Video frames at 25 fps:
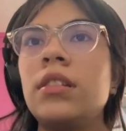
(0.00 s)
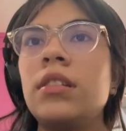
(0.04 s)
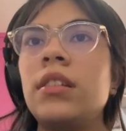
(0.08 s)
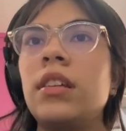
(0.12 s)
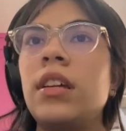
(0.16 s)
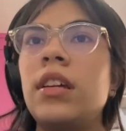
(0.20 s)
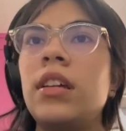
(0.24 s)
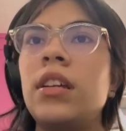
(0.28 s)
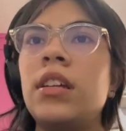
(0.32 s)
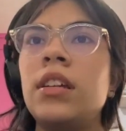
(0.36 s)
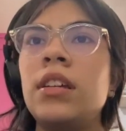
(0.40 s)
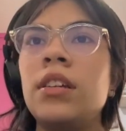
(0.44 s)

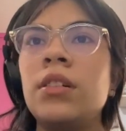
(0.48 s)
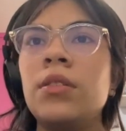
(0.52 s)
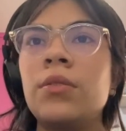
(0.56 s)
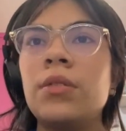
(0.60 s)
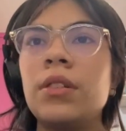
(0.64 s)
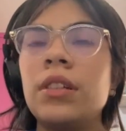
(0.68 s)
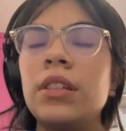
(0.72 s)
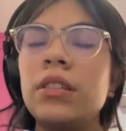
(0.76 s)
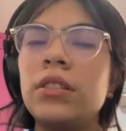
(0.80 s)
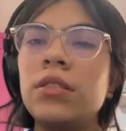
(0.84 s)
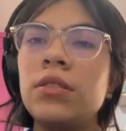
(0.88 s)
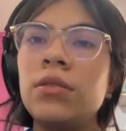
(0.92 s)
The
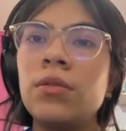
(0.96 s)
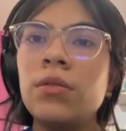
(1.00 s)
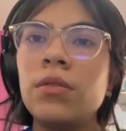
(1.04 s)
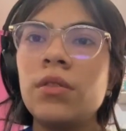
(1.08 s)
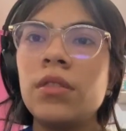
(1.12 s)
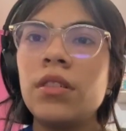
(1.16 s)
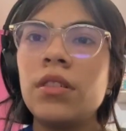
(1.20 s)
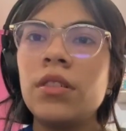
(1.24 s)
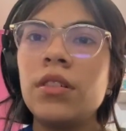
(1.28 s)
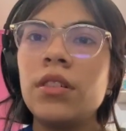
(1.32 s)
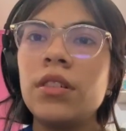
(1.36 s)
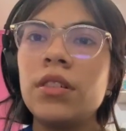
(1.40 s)
increased
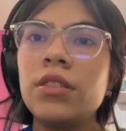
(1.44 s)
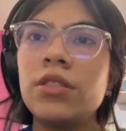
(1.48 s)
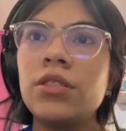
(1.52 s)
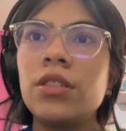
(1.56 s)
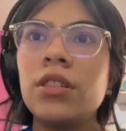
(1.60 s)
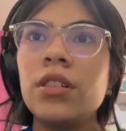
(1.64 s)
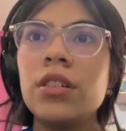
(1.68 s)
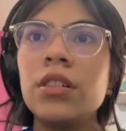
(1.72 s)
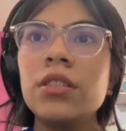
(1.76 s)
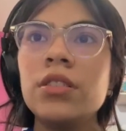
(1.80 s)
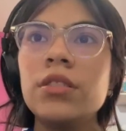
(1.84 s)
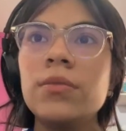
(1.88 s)
nuclear
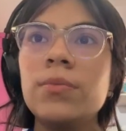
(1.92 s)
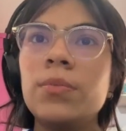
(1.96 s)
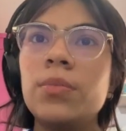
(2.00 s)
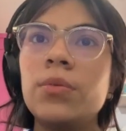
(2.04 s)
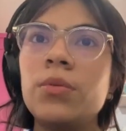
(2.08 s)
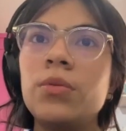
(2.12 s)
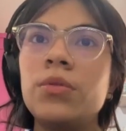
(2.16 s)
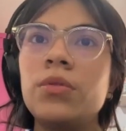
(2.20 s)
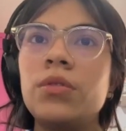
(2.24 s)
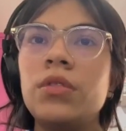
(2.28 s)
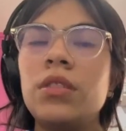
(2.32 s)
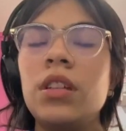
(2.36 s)
charge
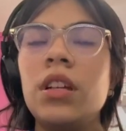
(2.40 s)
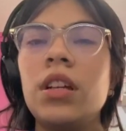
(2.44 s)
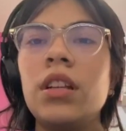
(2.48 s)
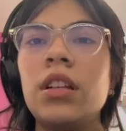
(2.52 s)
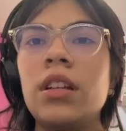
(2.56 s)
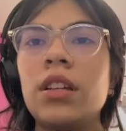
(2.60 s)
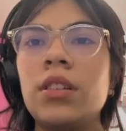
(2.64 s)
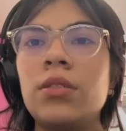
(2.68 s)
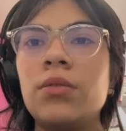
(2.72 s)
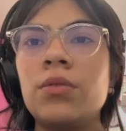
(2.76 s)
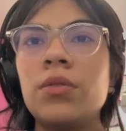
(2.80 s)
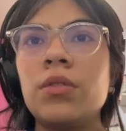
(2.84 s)
pulls the
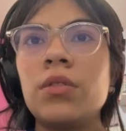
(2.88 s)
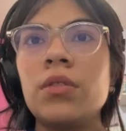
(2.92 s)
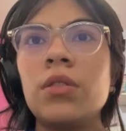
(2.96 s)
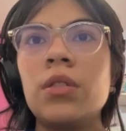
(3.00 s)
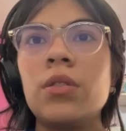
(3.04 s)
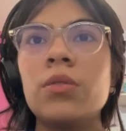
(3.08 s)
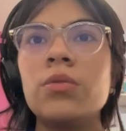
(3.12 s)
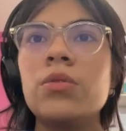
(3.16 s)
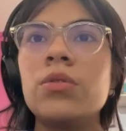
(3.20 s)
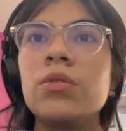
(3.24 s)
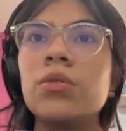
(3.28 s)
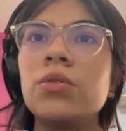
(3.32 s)
electron
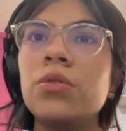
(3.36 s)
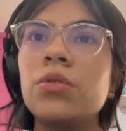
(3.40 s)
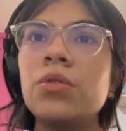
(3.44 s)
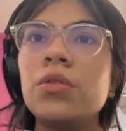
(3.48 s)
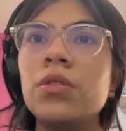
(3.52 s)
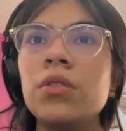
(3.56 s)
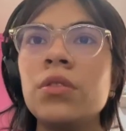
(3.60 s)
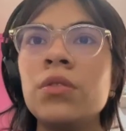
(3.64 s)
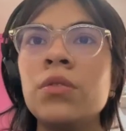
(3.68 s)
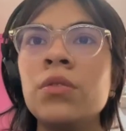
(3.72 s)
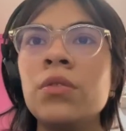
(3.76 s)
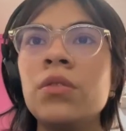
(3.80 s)
closer to
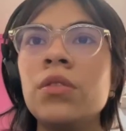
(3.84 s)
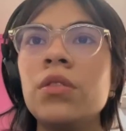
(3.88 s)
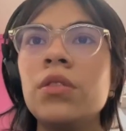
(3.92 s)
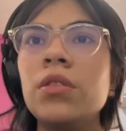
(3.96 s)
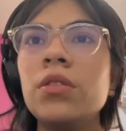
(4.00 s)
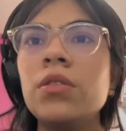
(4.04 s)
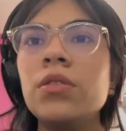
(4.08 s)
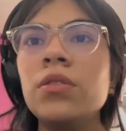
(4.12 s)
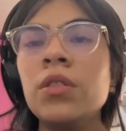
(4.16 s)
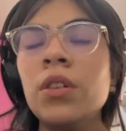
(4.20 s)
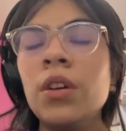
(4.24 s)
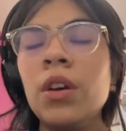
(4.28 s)
the
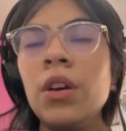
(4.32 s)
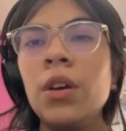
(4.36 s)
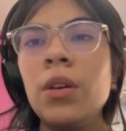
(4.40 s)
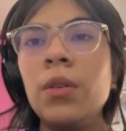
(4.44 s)
nucleus,